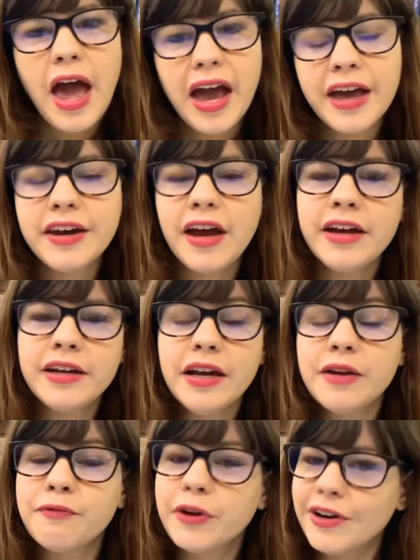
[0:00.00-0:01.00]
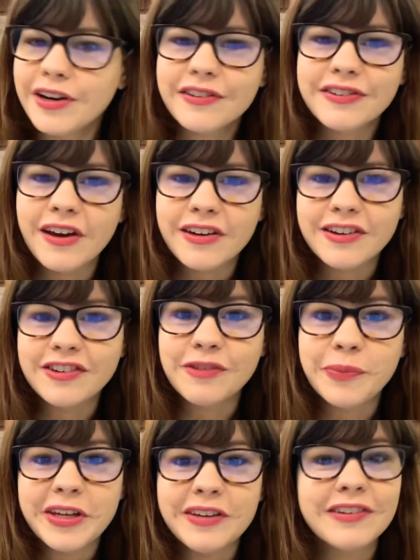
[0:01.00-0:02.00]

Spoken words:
and I am very excited to be